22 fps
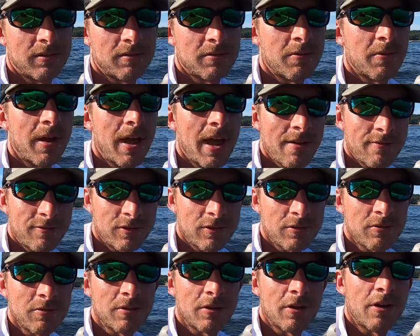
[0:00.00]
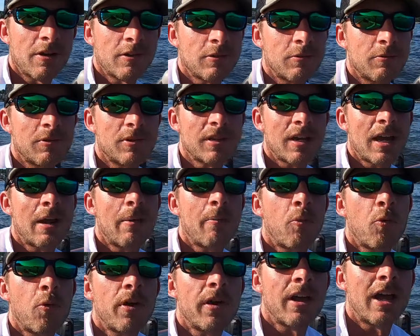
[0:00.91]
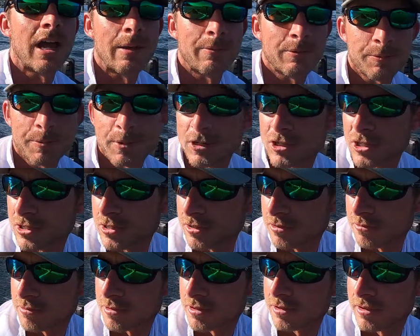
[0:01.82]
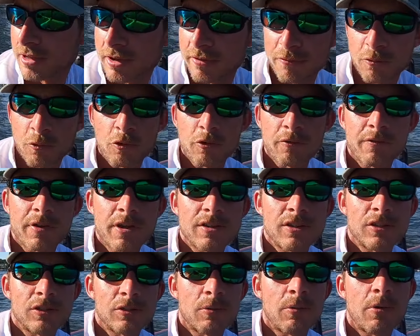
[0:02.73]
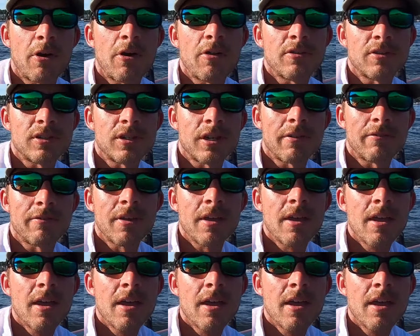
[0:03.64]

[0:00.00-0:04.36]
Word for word: You don't have to. You can also just kind of point hop, especially with like forward-facing sonar and stuff.